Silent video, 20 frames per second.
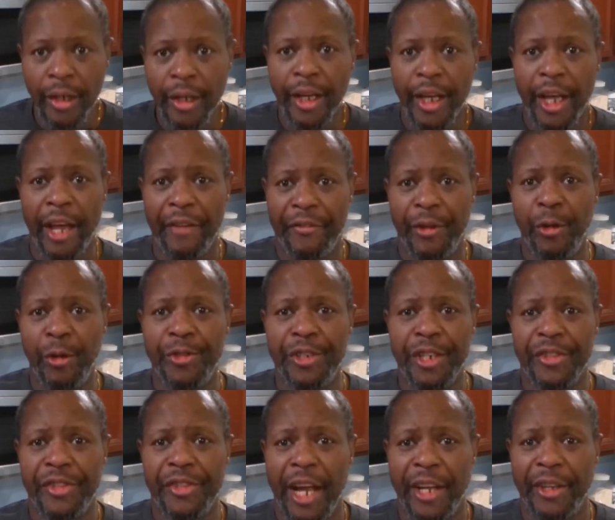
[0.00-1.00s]
If you
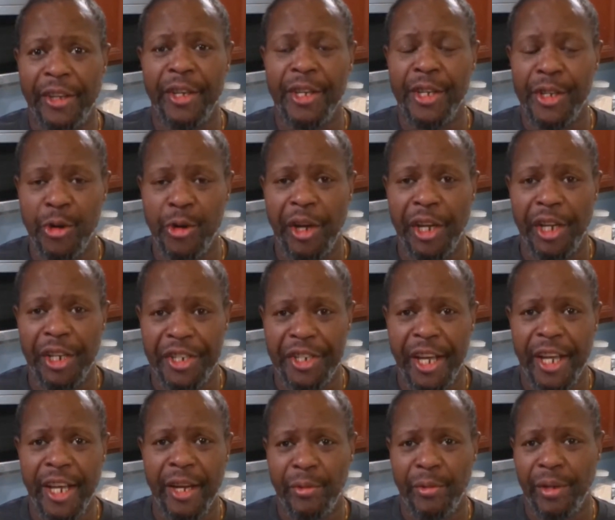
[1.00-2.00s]
just like to enjoy your
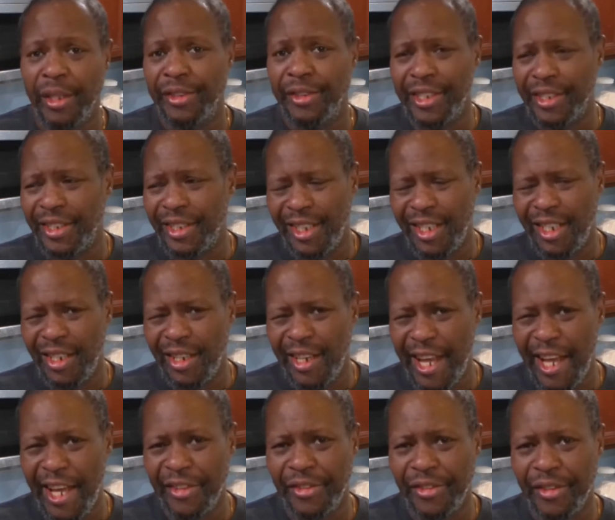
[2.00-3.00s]
chicken with just a little
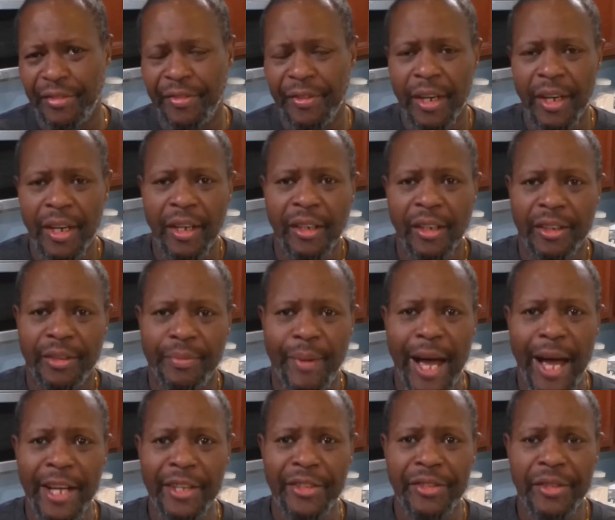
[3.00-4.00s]
hint of
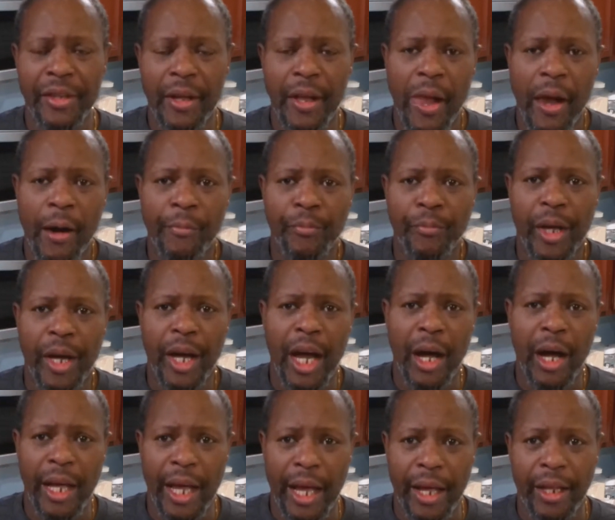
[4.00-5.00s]
spice
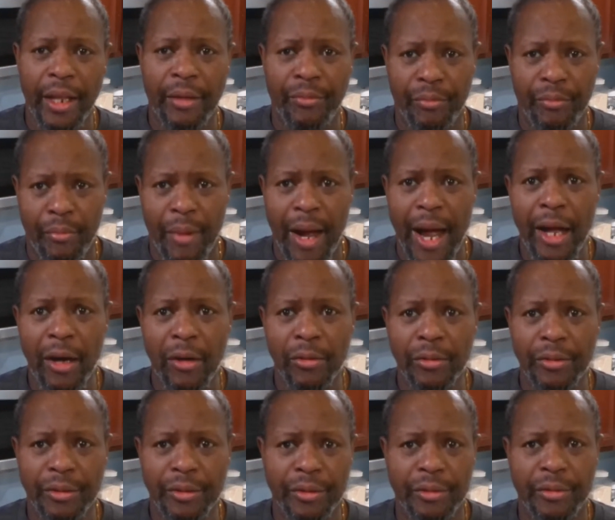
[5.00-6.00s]
and mild,
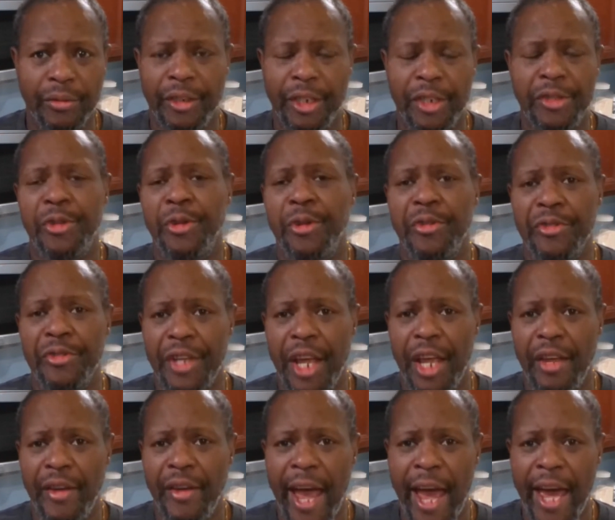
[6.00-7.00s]
just so you can say
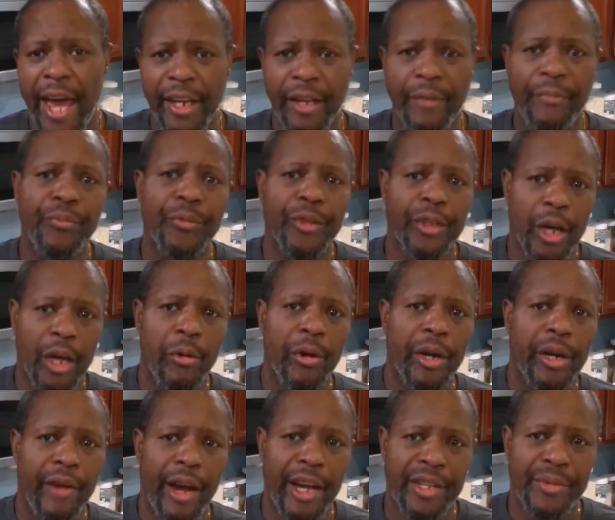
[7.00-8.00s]
you had it, go with
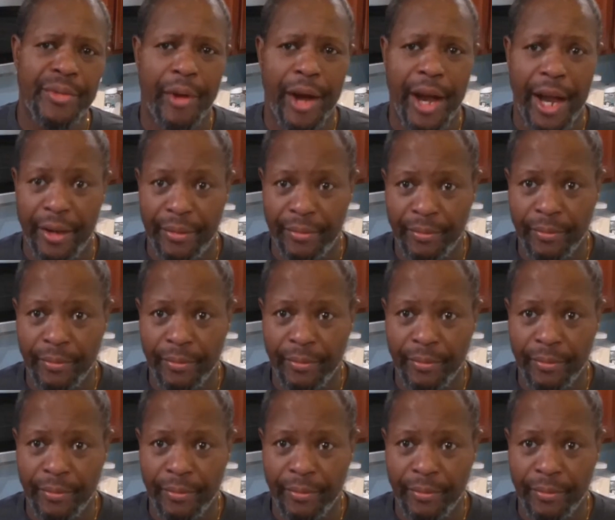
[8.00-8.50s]
Grace brand.